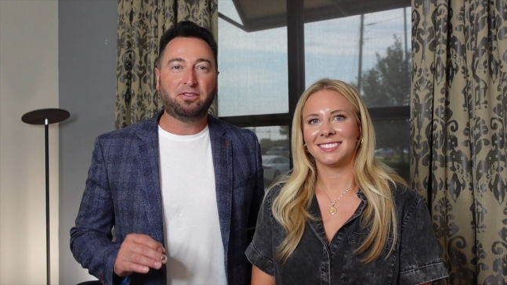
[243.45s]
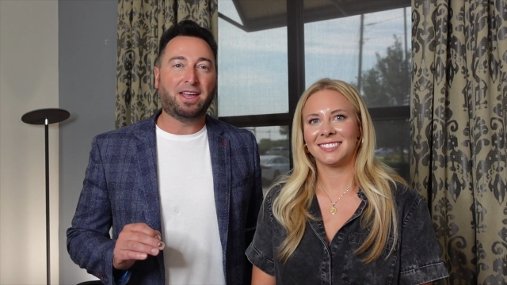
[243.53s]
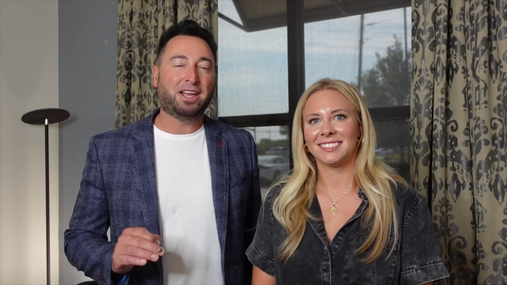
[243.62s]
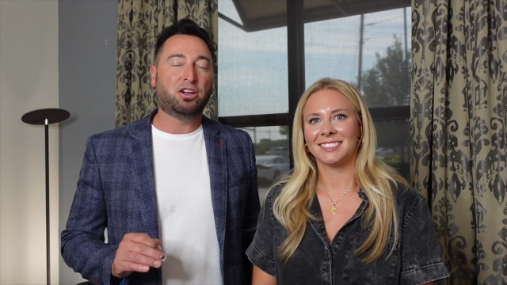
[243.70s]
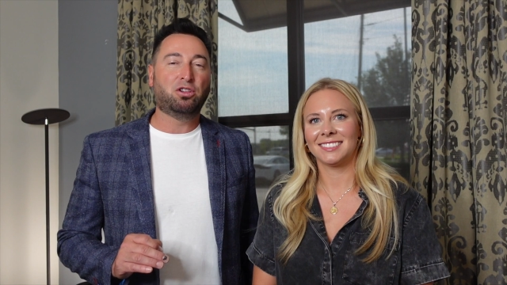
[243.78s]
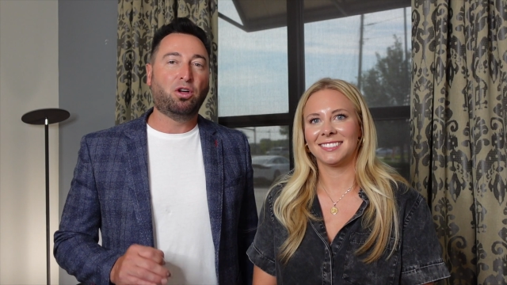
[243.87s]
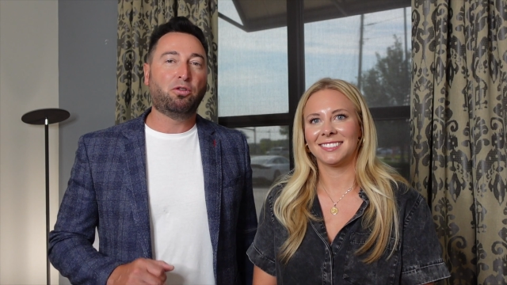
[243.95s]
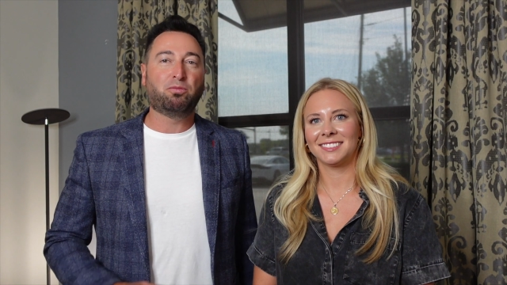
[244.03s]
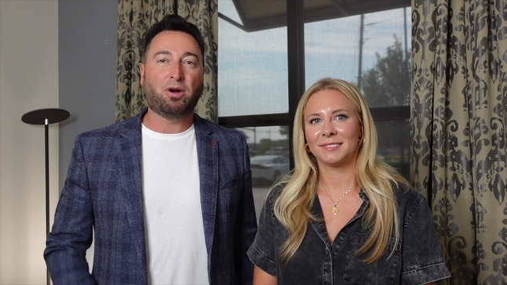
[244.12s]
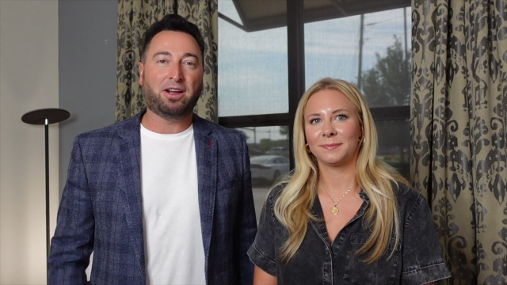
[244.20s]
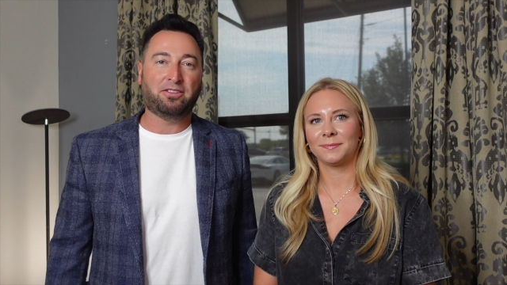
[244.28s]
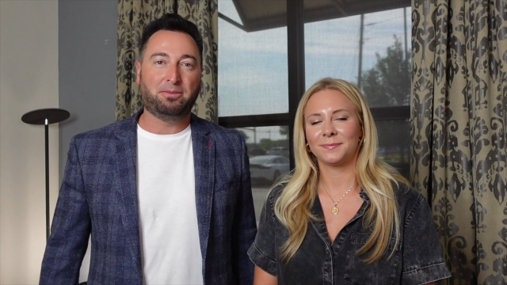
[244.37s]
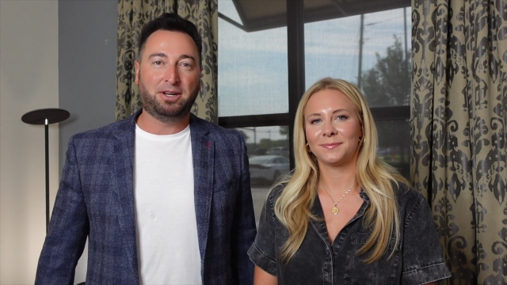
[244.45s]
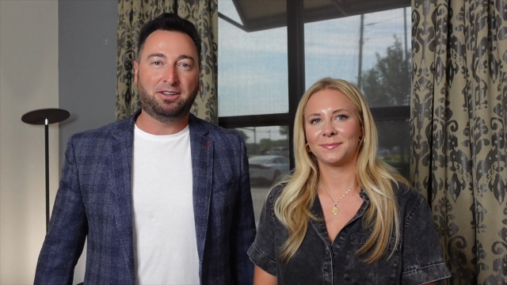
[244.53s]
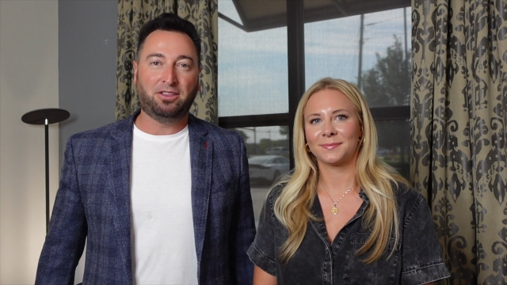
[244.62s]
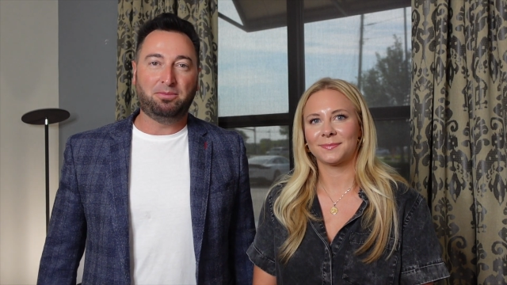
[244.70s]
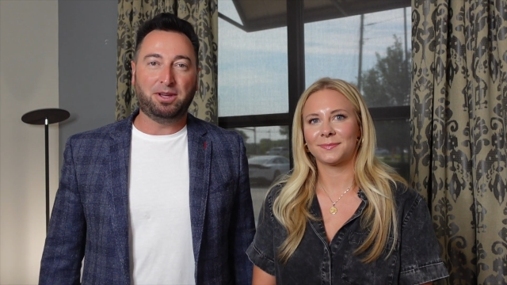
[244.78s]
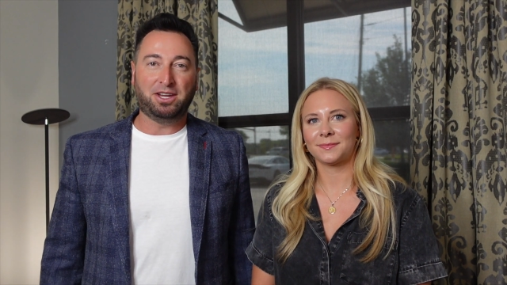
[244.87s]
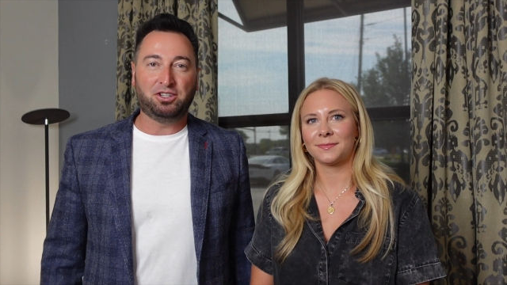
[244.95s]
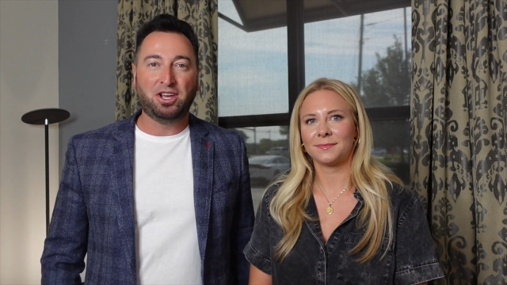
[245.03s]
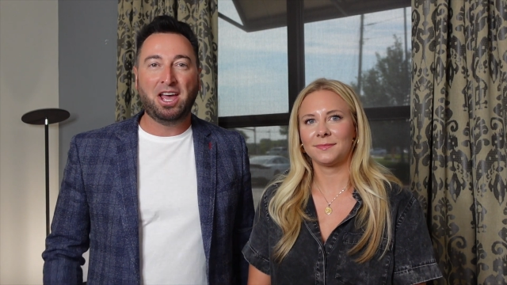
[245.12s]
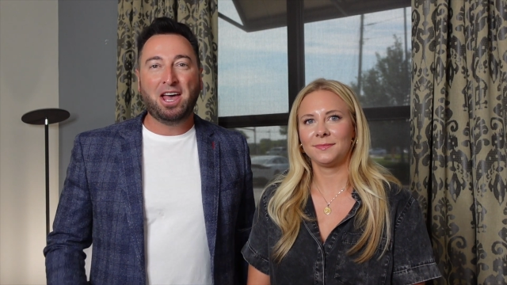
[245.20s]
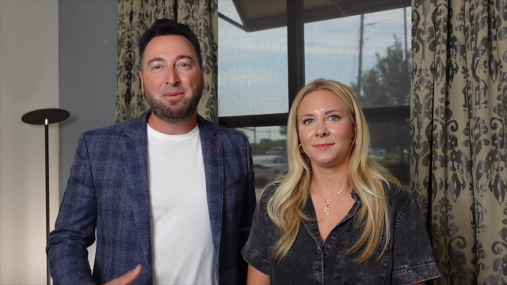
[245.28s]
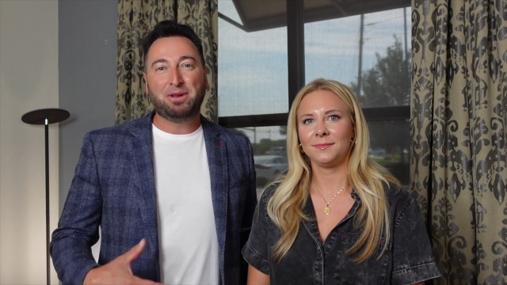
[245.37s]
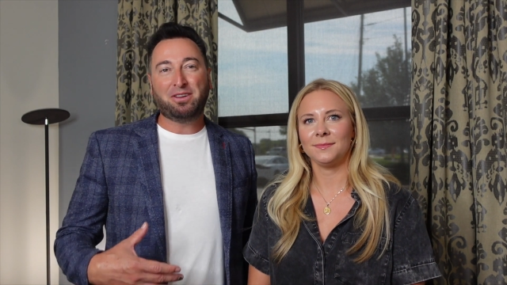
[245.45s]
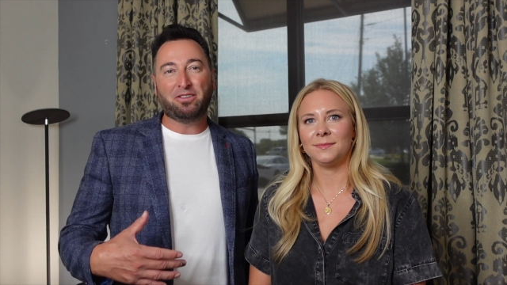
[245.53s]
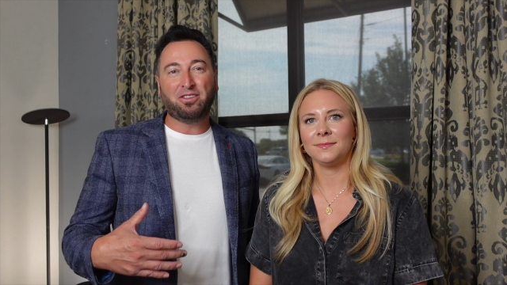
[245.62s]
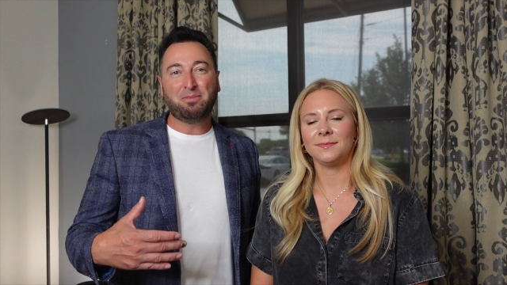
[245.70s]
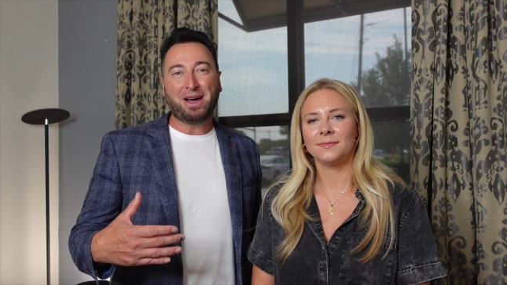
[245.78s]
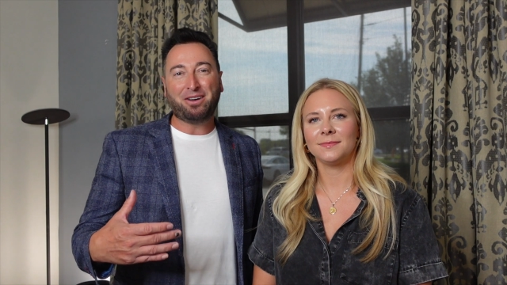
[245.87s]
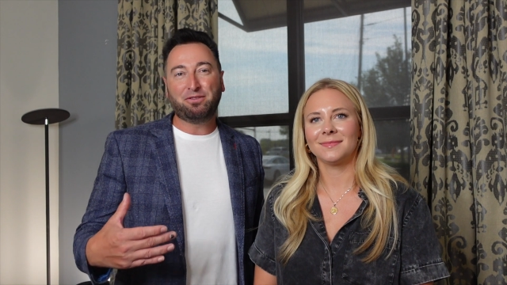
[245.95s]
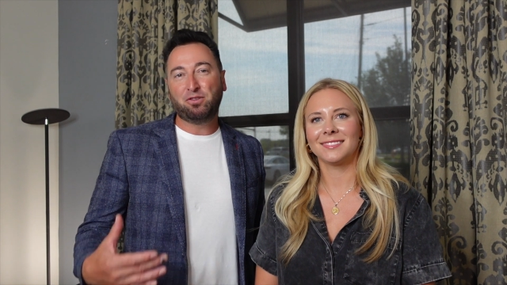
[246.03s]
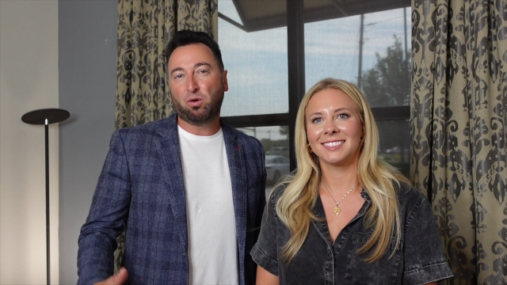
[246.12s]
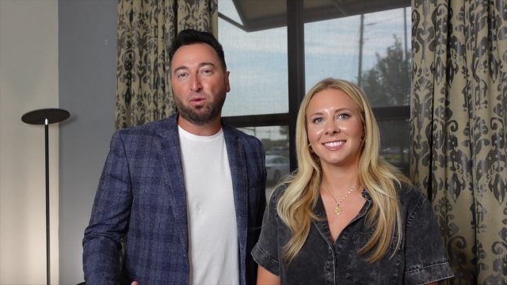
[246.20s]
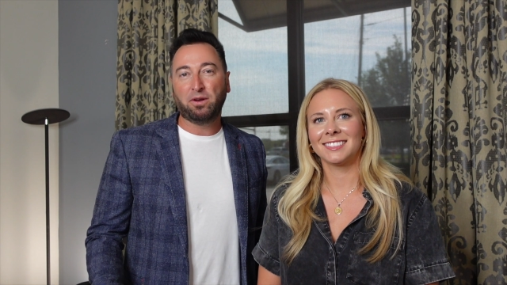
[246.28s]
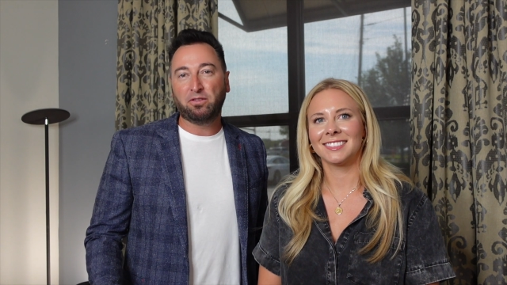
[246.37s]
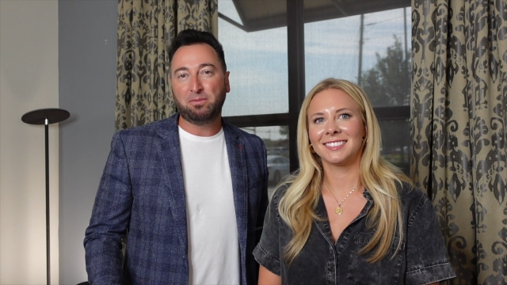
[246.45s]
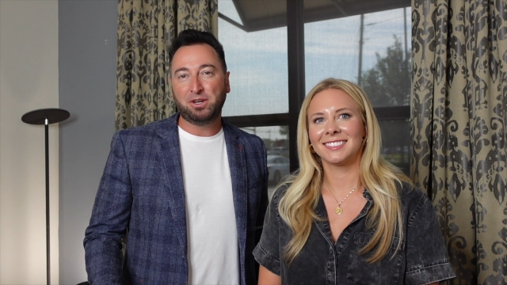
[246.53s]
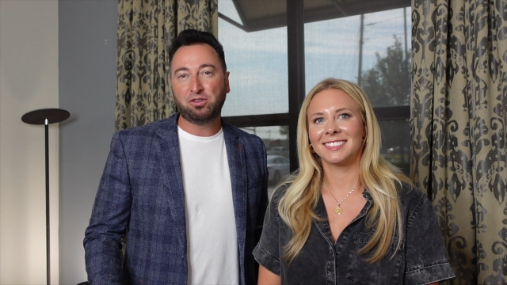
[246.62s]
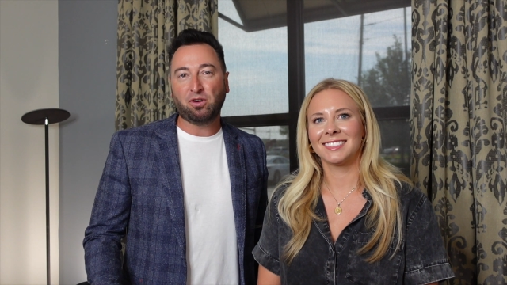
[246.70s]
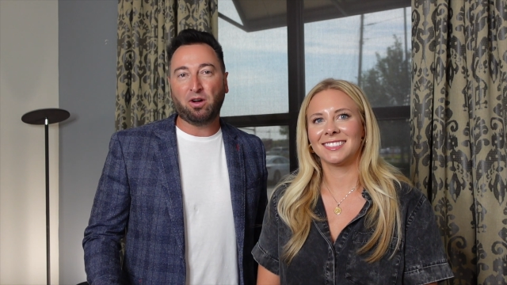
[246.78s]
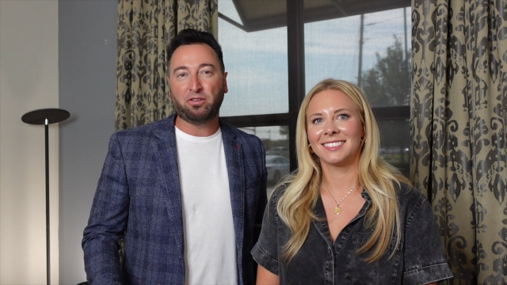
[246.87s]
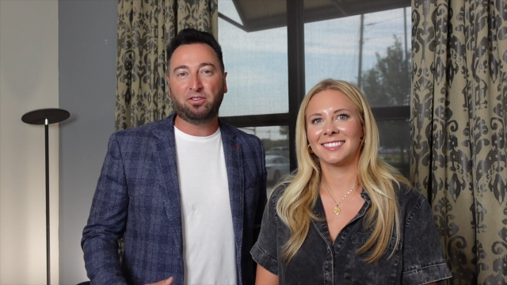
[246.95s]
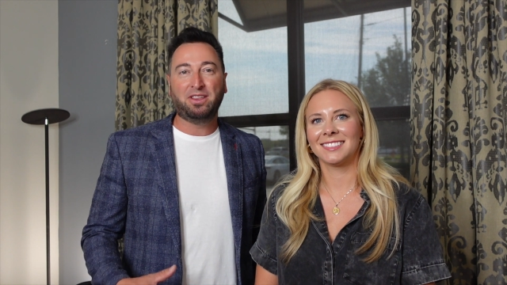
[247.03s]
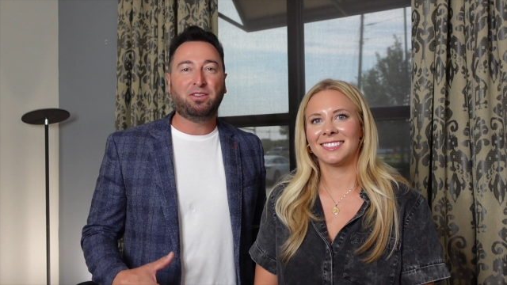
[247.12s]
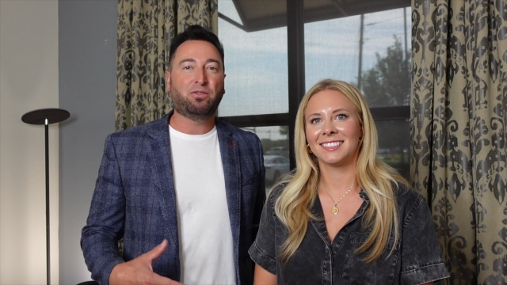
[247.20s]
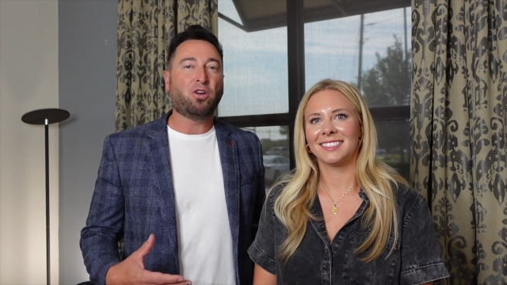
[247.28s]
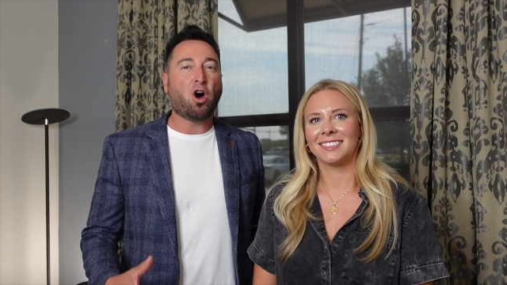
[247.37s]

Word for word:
Speaker 1: in close proximity to the beach. Because of the amount of tourism in Charleston, there's